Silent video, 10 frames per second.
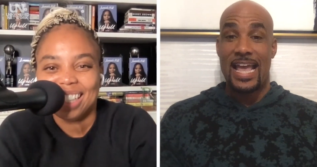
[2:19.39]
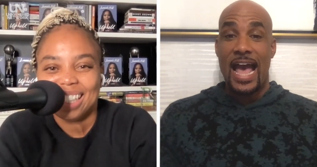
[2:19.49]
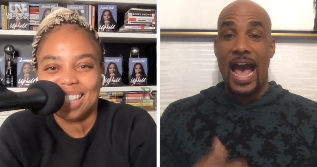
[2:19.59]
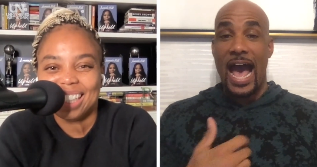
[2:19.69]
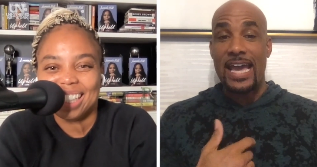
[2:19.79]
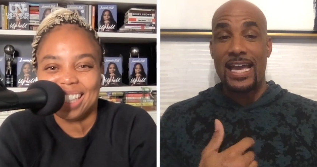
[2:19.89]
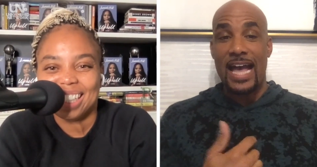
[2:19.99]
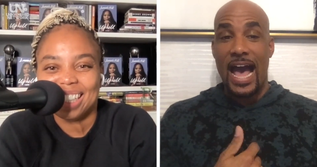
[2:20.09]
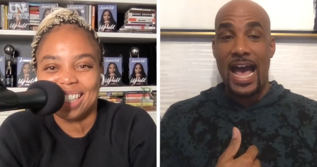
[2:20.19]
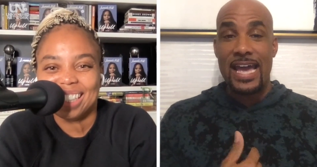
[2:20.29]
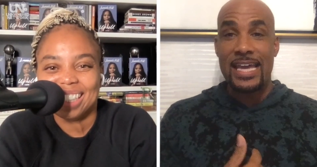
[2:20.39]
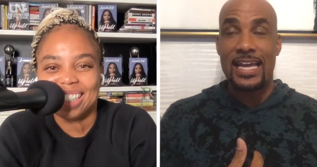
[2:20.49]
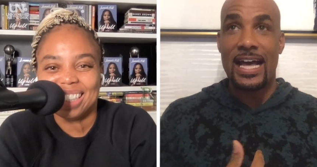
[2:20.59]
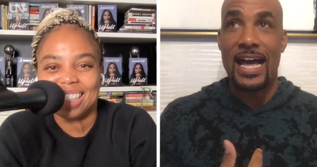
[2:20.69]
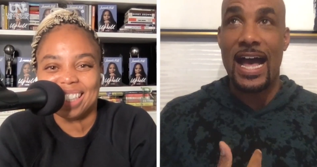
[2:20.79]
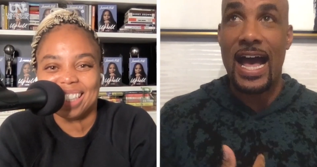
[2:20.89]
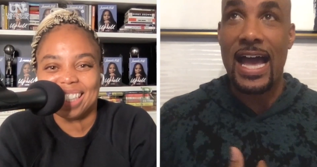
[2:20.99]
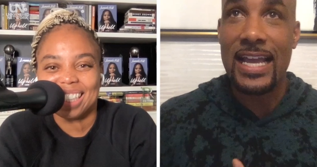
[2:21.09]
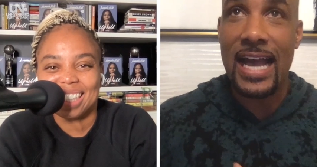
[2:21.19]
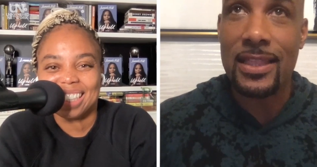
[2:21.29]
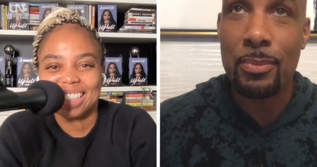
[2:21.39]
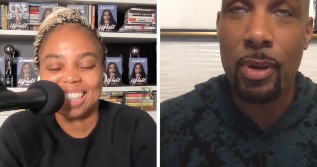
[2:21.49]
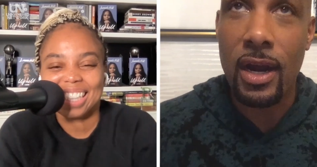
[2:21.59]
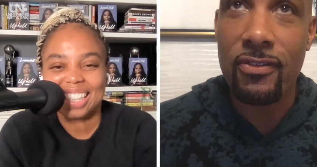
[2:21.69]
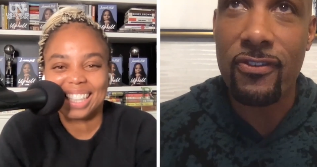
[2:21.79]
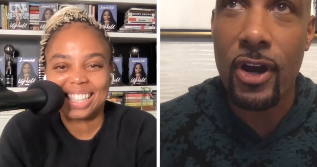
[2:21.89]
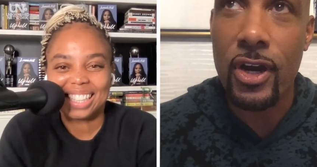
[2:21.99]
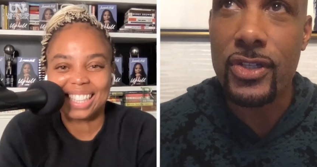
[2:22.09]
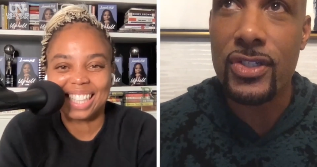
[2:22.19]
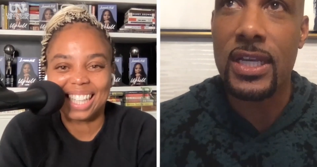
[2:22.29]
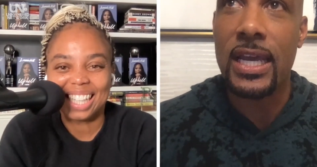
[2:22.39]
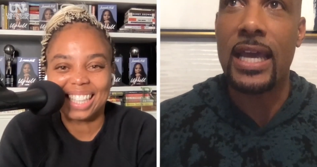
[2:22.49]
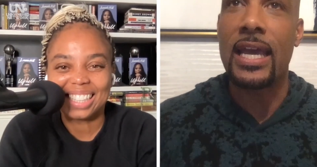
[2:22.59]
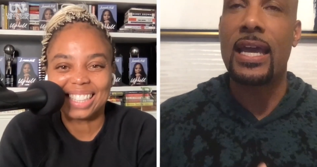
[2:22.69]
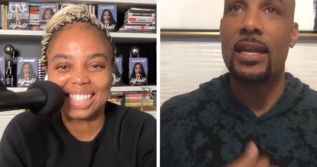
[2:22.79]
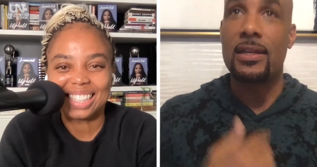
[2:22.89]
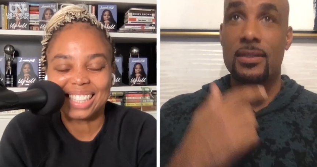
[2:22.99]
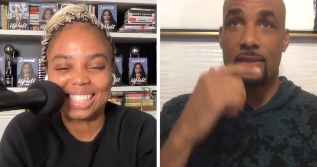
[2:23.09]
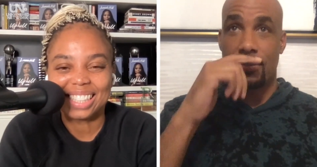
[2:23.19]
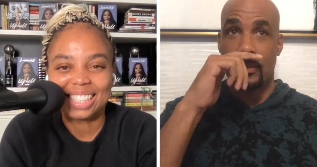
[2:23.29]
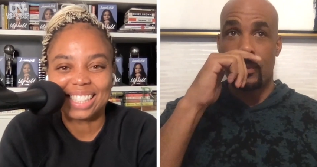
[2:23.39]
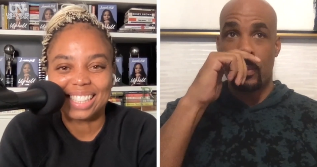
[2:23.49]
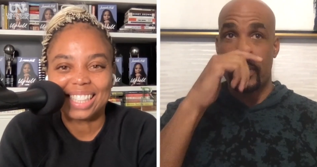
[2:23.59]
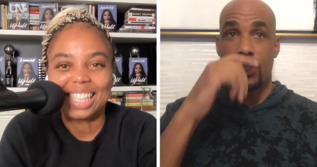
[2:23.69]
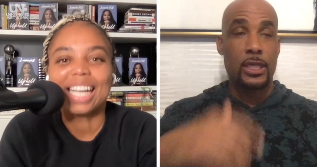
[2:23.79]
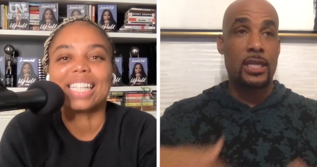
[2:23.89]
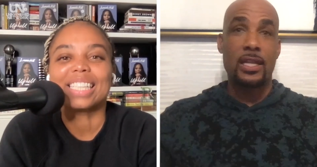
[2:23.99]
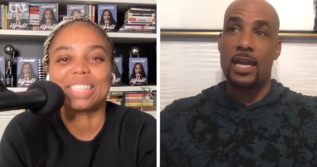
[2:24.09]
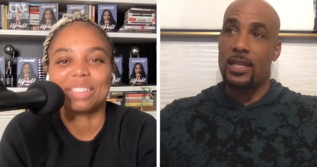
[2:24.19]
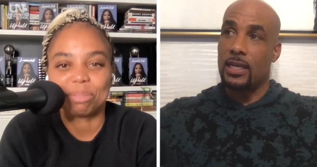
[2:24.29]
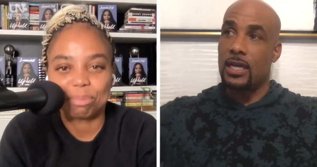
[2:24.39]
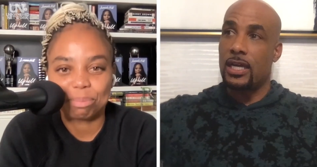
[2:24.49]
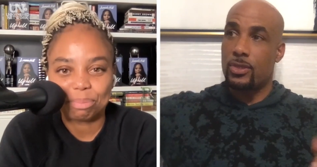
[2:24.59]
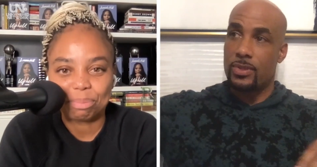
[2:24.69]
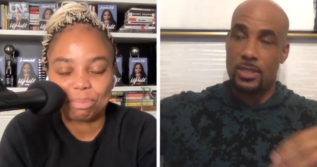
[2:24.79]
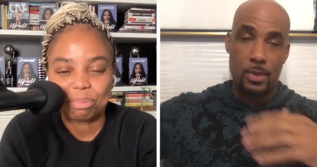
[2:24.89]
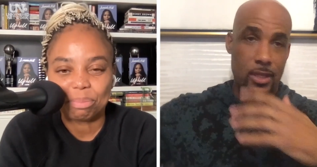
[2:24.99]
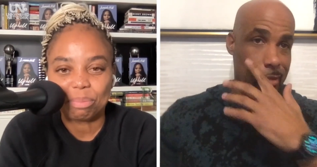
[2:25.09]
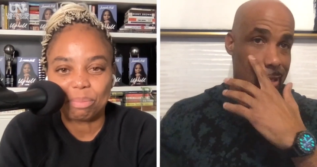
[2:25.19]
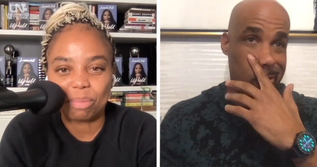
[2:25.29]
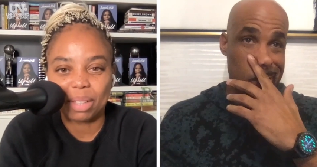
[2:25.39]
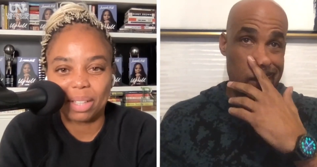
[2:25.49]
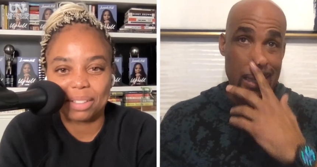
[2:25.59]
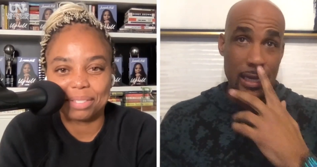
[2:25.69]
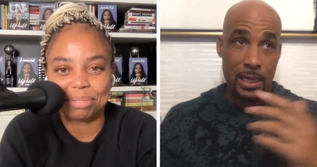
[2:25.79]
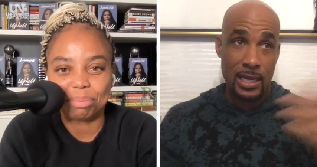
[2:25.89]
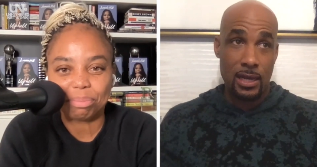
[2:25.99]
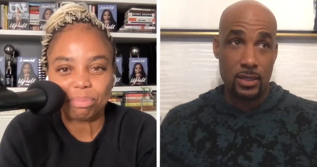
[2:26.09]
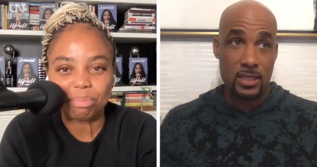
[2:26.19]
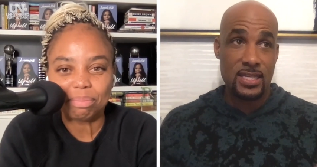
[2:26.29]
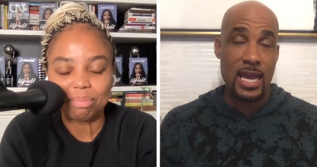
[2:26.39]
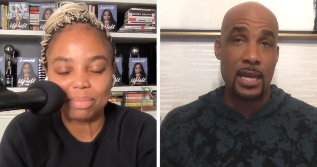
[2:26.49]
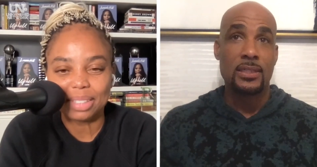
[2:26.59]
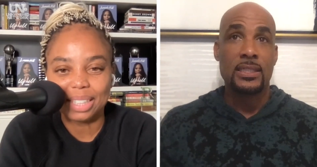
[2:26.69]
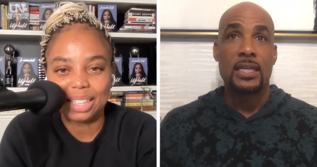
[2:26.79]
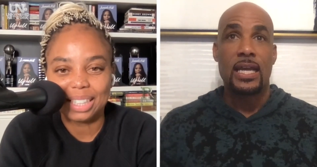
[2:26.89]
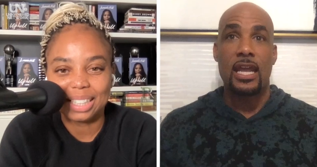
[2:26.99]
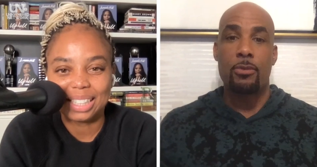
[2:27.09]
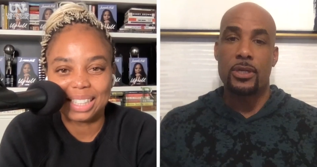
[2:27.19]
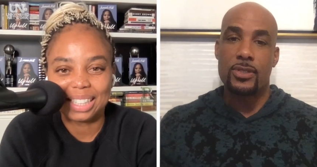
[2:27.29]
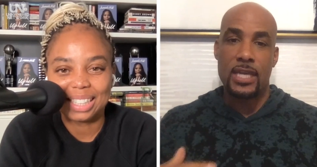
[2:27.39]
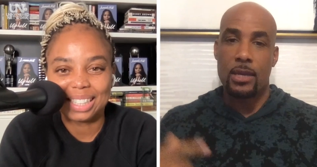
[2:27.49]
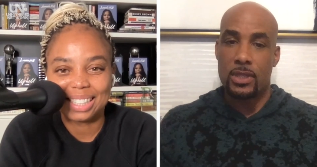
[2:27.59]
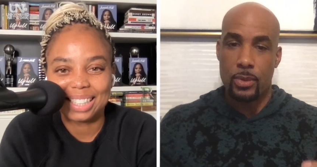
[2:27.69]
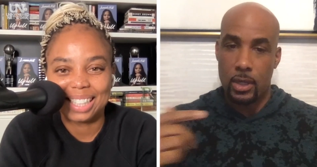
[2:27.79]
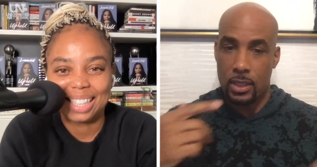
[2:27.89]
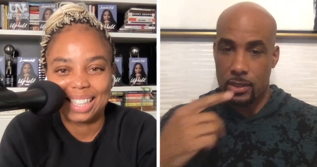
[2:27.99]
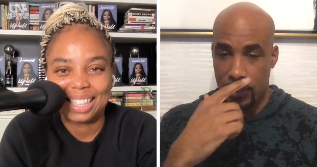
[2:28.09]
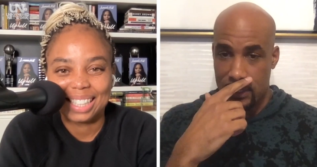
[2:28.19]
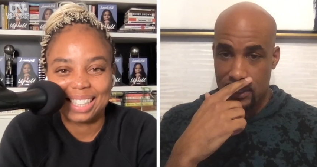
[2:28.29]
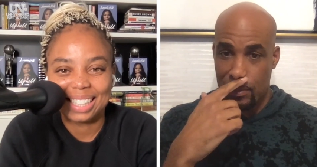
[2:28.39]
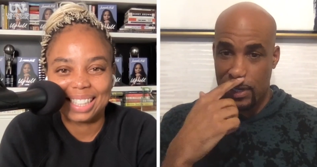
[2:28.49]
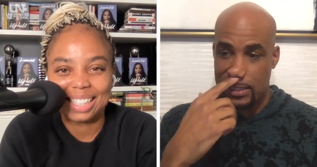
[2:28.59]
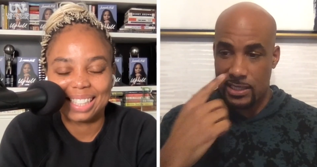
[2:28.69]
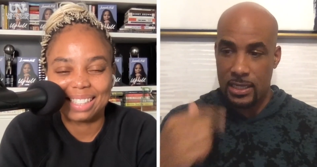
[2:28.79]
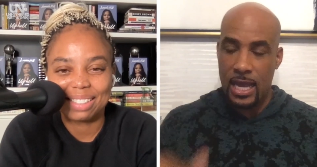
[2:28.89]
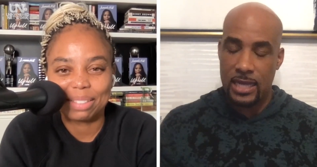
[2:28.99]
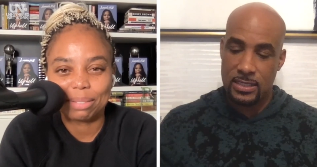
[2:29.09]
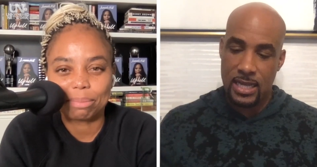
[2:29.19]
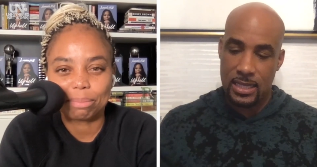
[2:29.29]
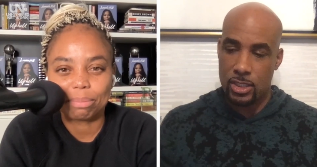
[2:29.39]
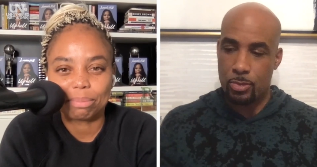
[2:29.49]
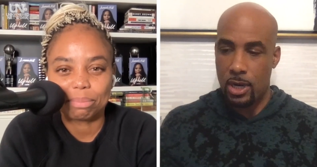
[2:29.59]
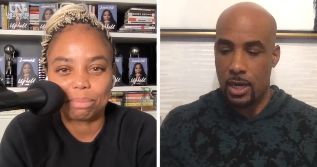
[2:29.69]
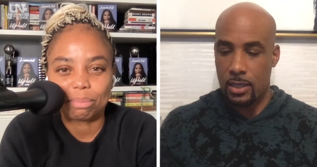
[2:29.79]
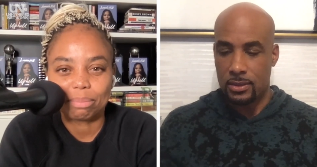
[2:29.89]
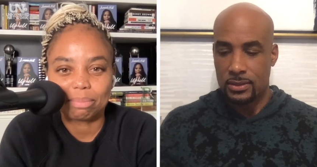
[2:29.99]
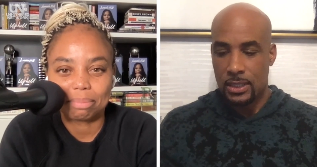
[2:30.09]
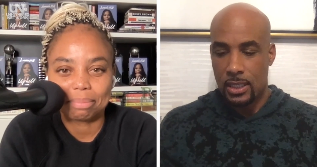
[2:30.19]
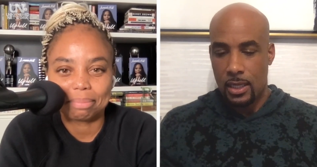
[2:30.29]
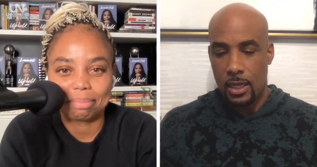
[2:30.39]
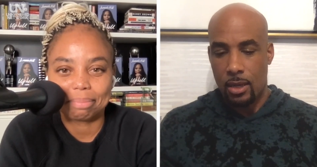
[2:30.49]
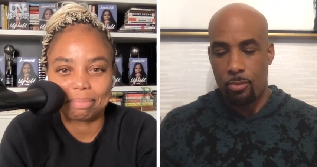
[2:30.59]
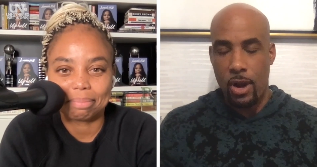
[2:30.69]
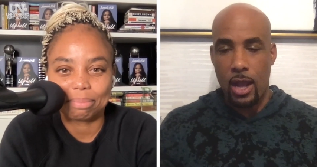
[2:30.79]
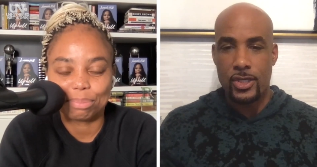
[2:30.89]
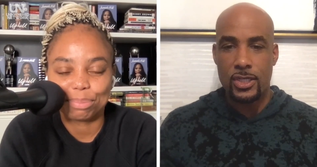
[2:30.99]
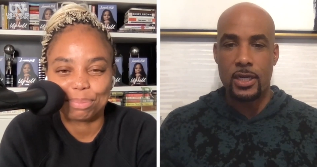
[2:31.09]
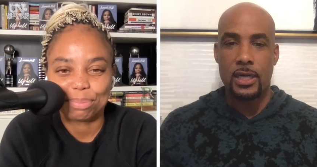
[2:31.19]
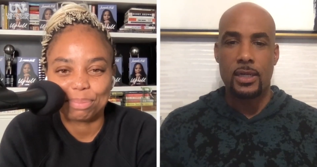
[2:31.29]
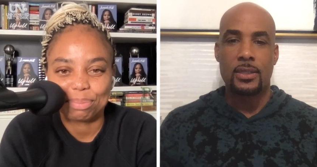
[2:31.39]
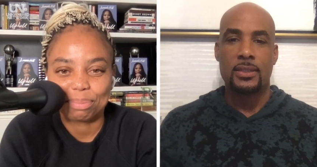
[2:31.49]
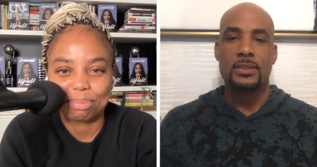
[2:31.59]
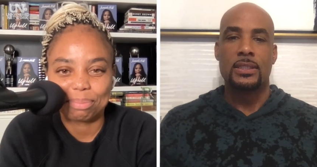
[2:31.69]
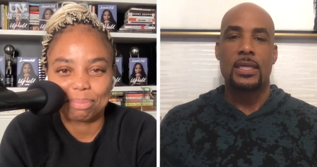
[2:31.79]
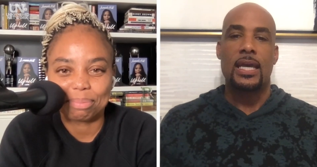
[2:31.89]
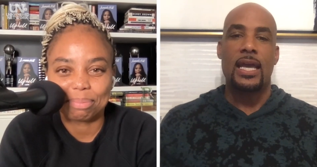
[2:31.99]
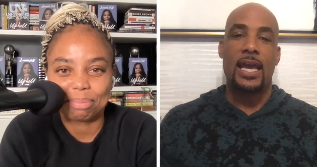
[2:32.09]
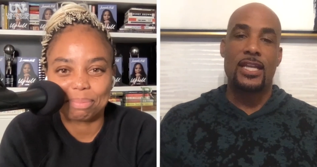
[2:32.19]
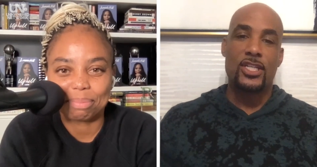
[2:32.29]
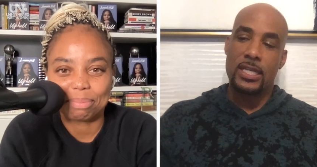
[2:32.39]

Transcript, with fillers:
Speaker 1: I got the part first, and we were sitting together at lunch with some other people on the set, and everybody was saying what they were going to do in the summer. And I said, yeah, I just got this part on Brown Sugar. And she